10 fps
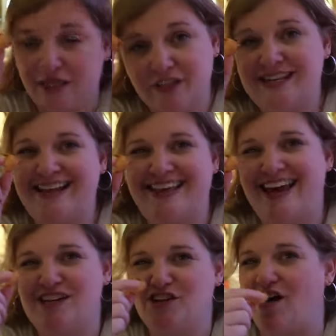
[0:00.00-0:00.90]
they'll take the
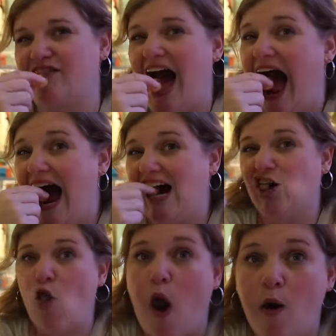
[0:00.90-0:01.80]
edge off.
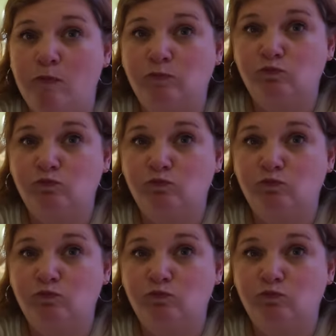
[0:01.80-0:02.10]
What are